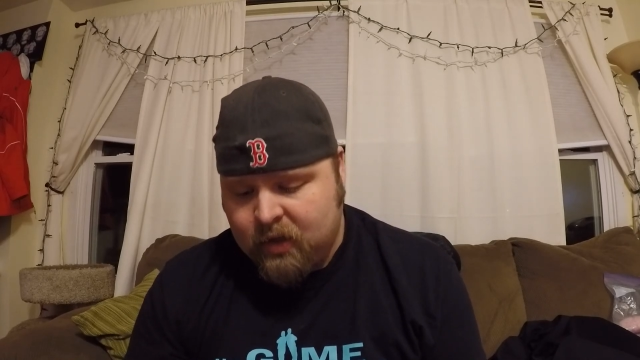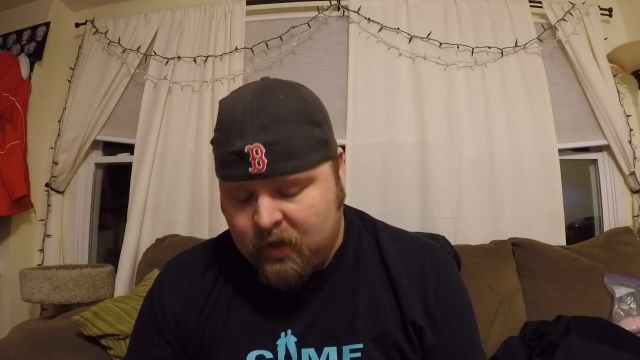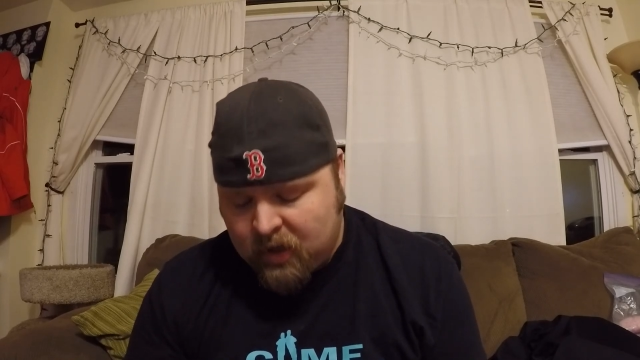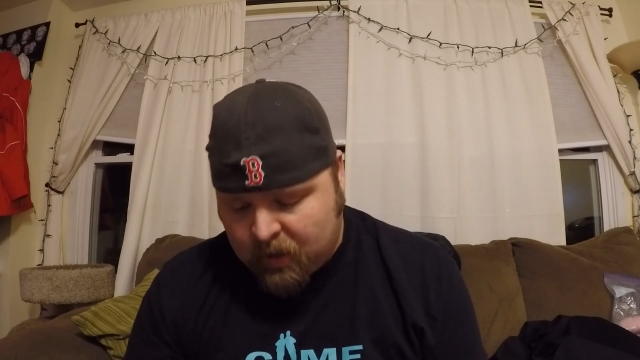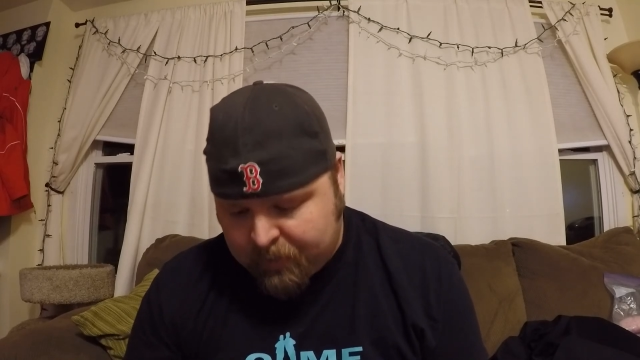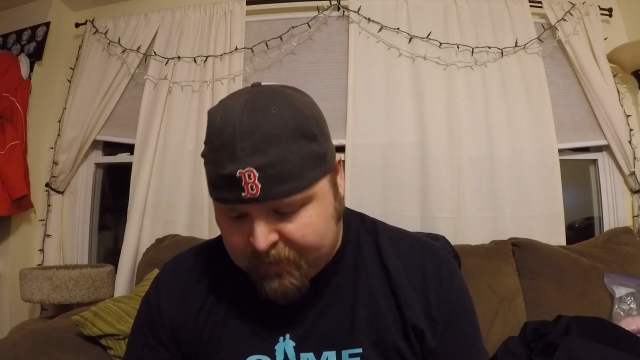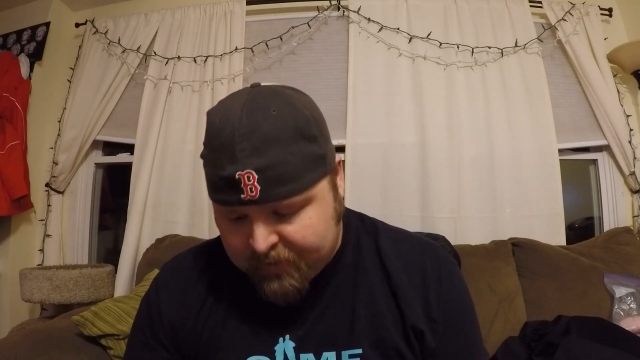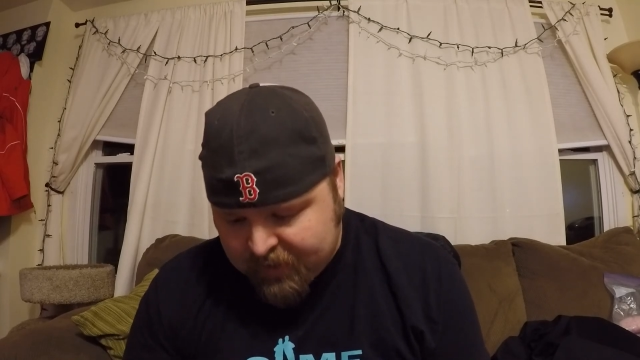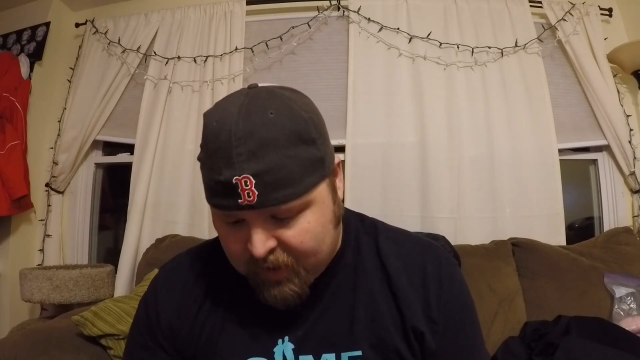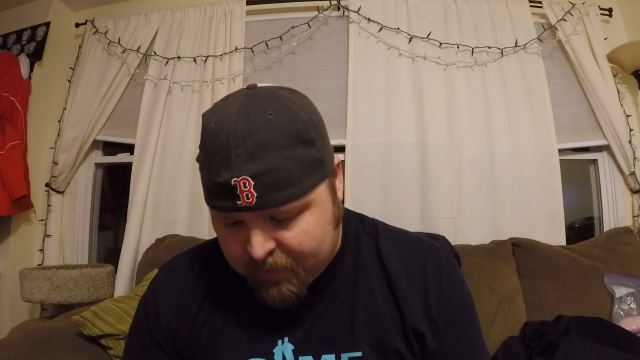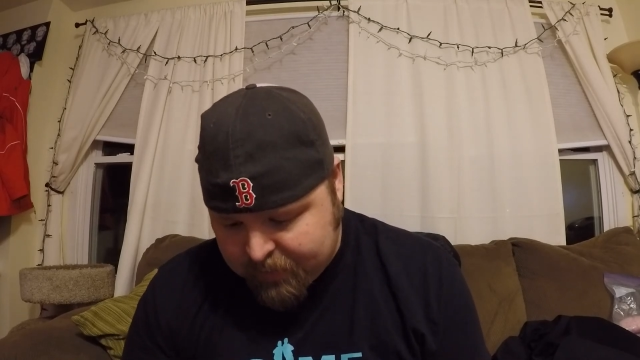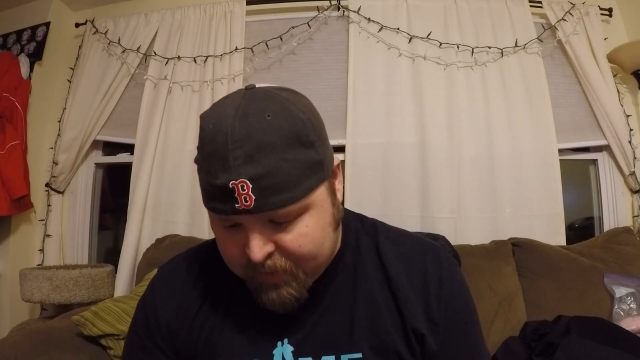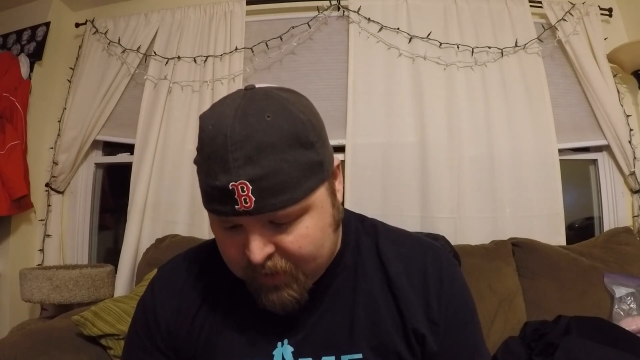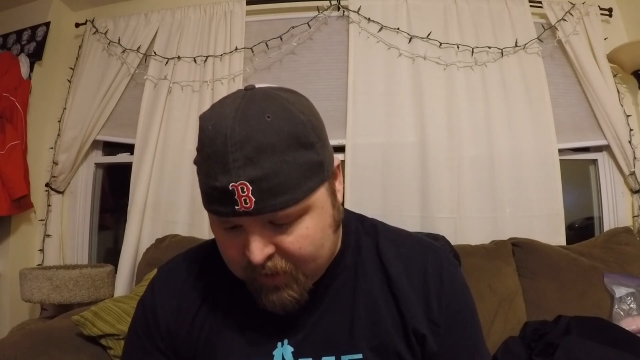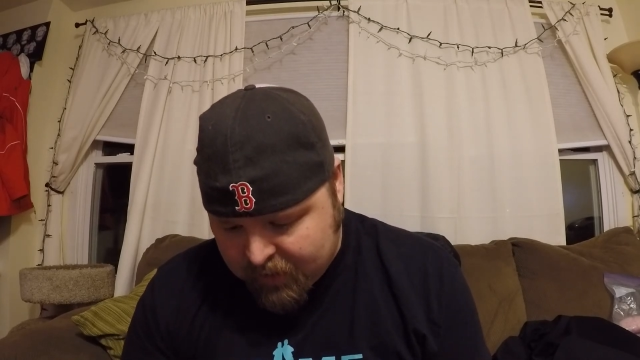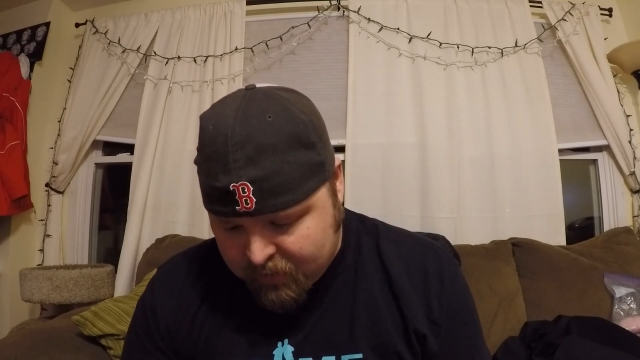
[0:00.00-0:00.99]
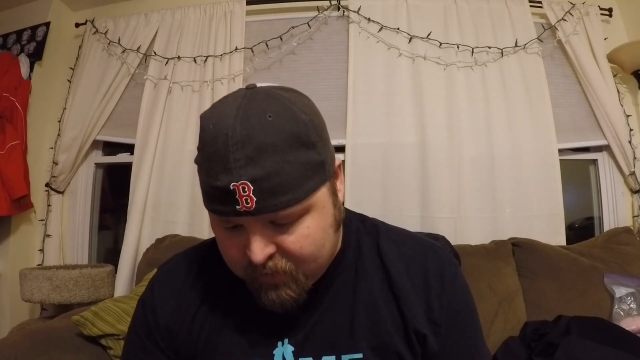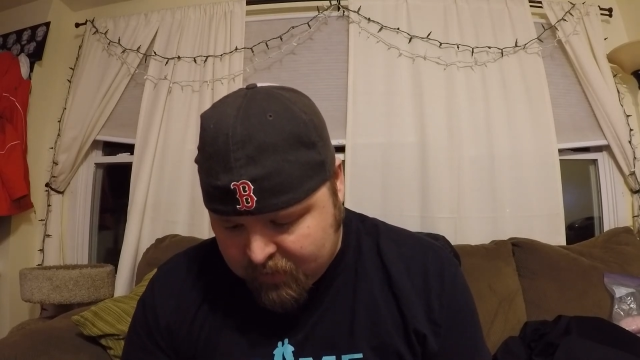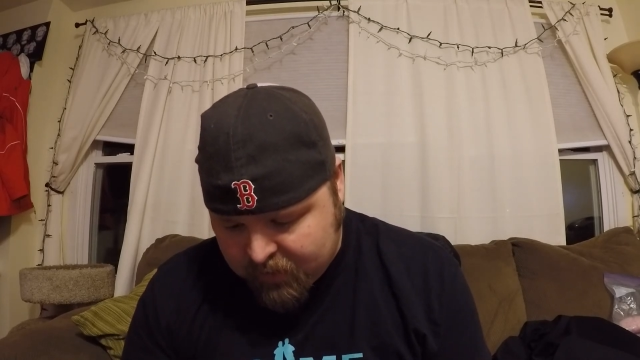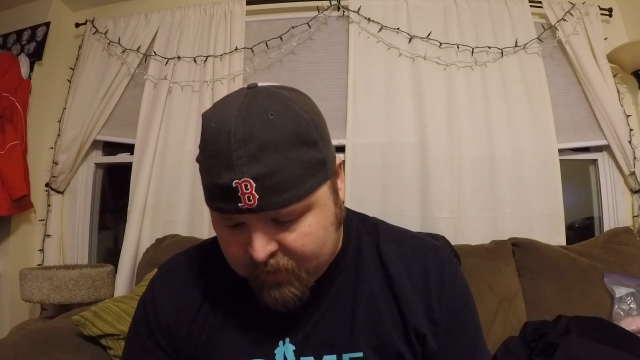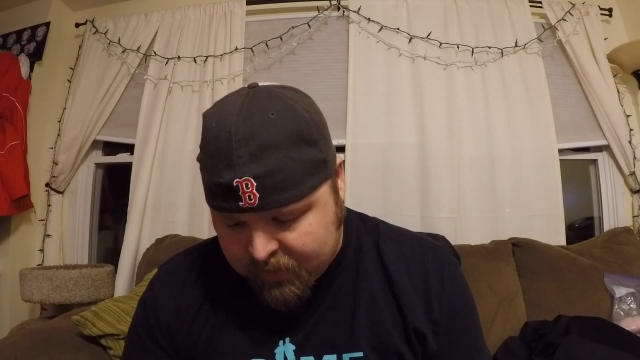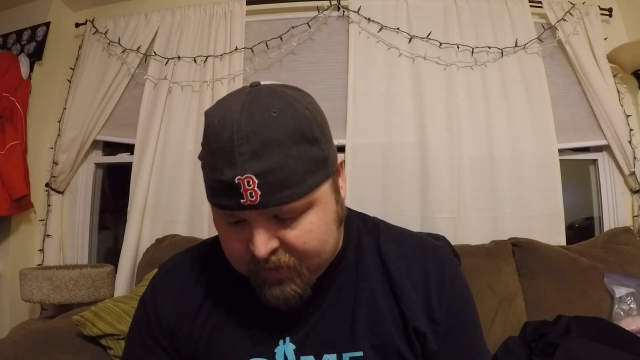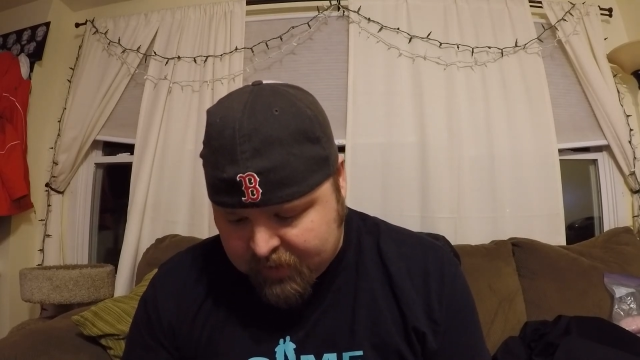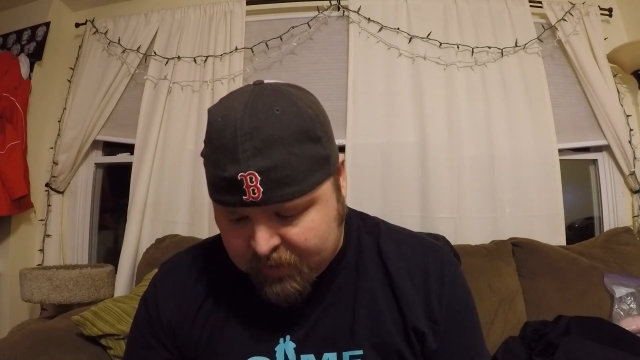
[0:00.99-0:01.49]
a couple times now, and
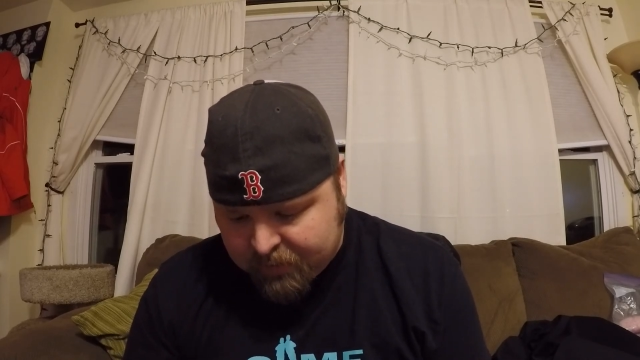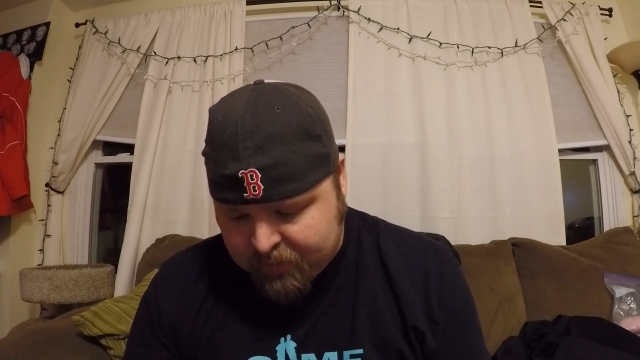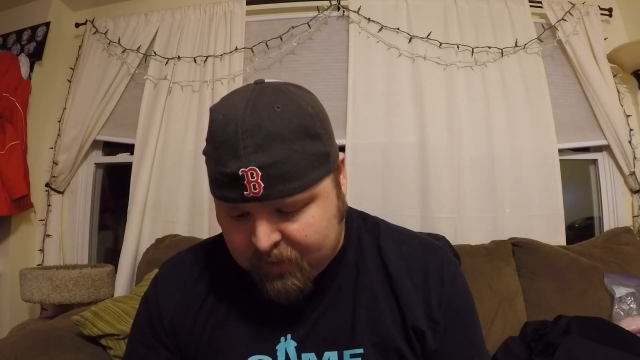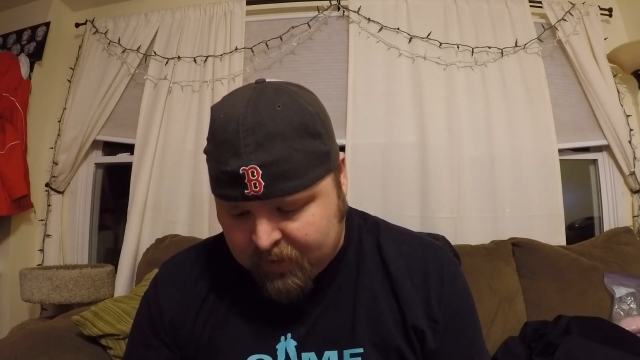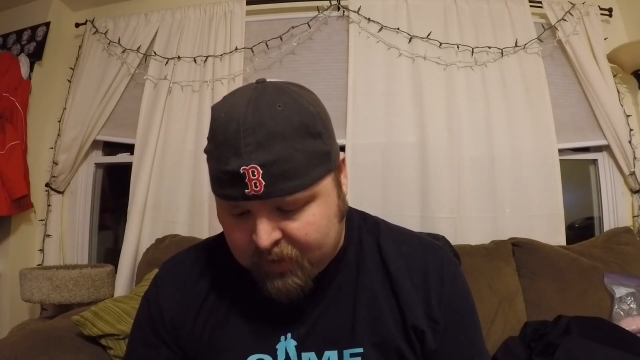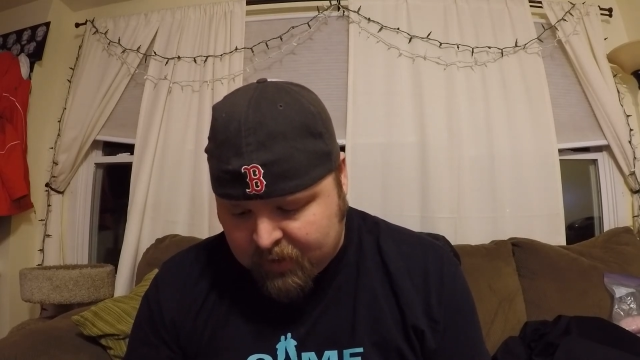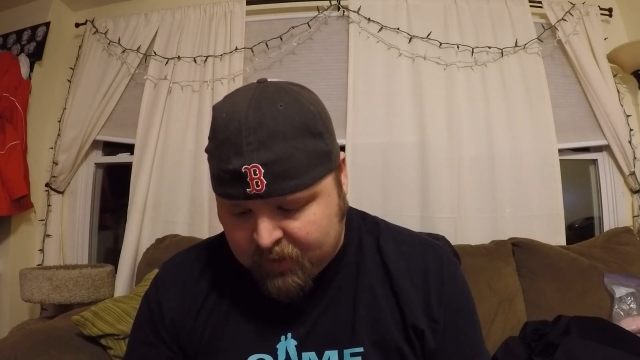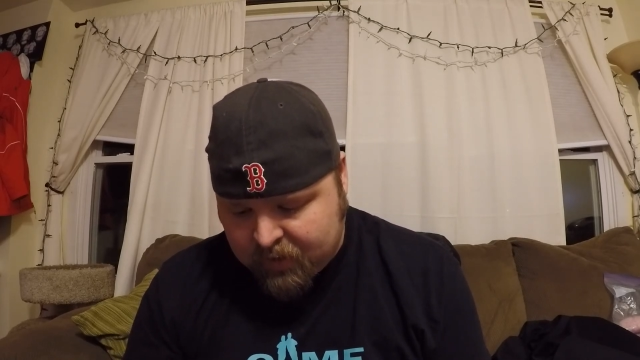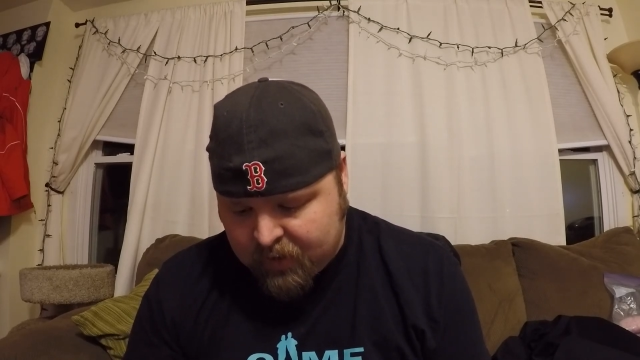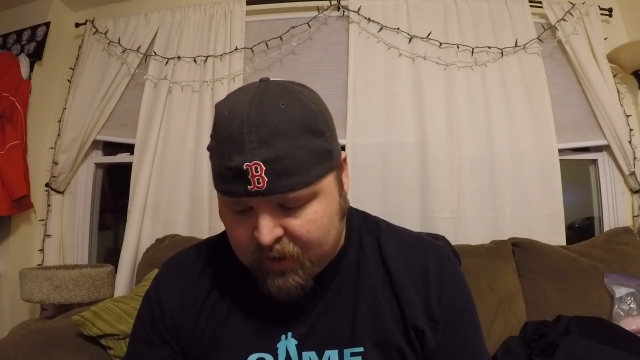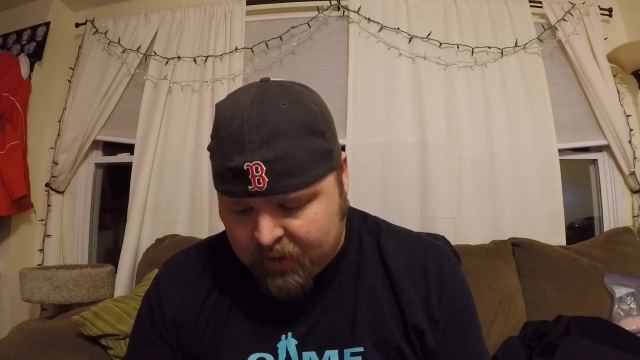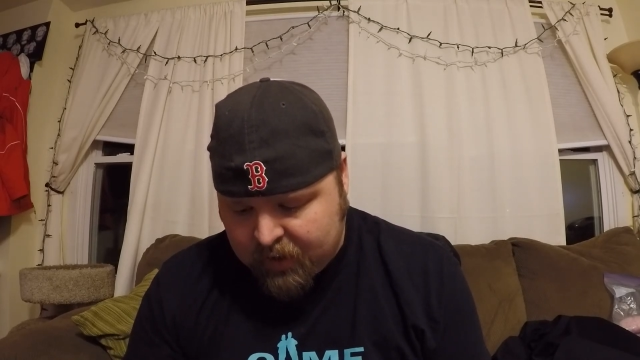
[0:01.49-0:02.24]
there's something on the